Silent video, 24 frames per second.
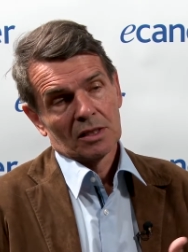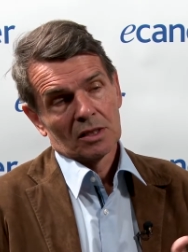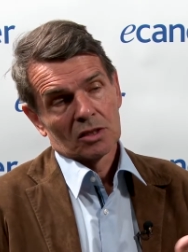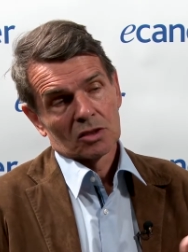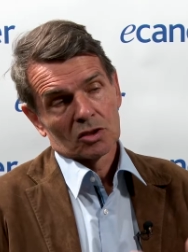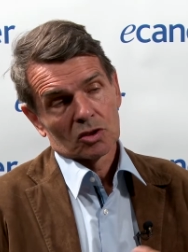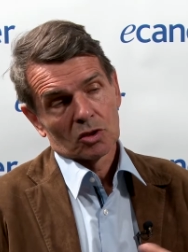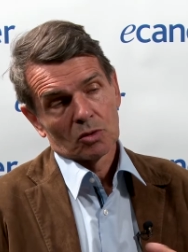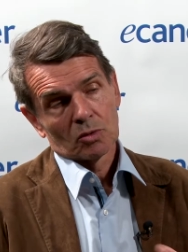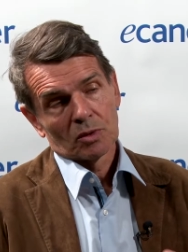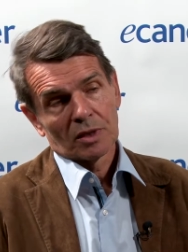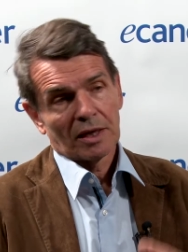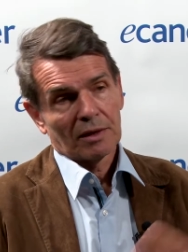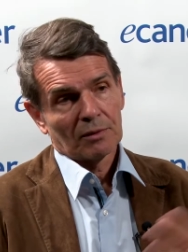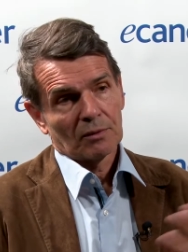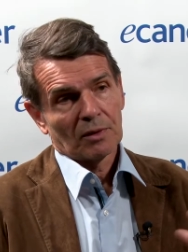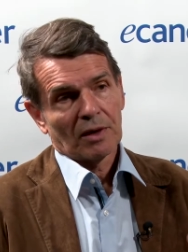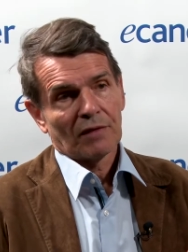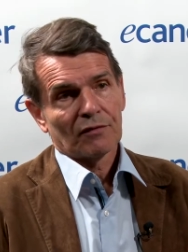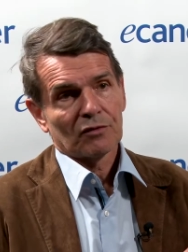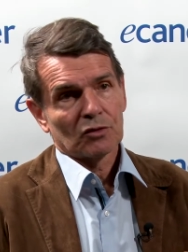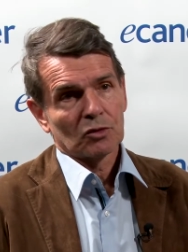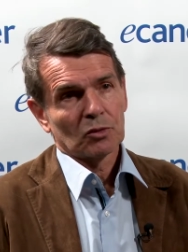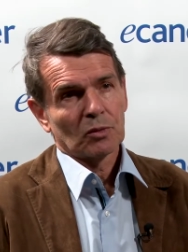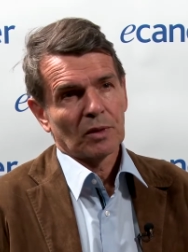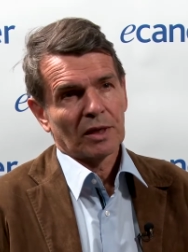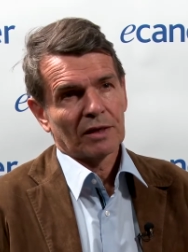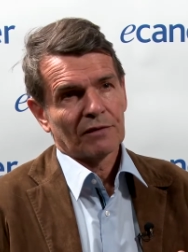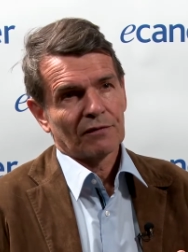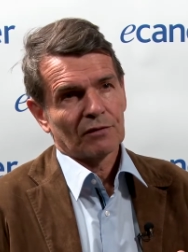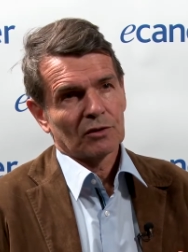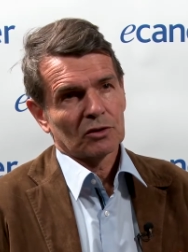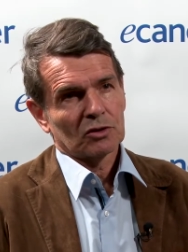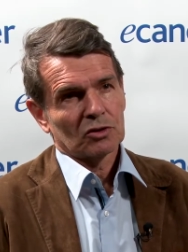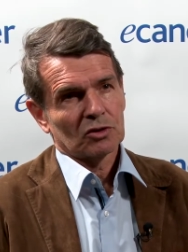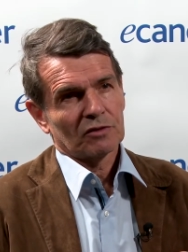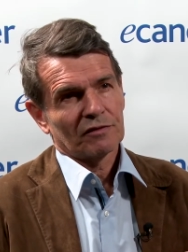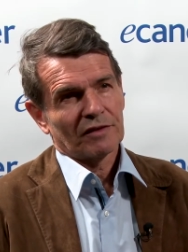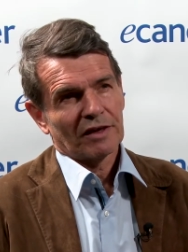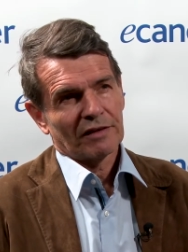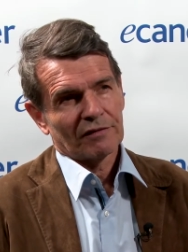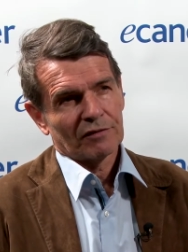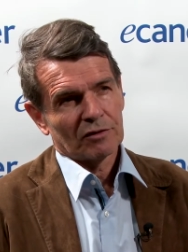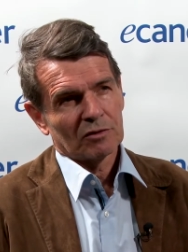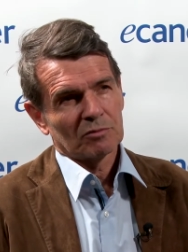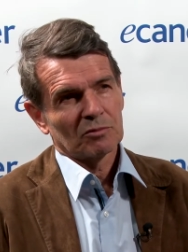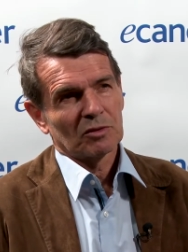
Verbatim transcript: So we, ha we have to wait for survival,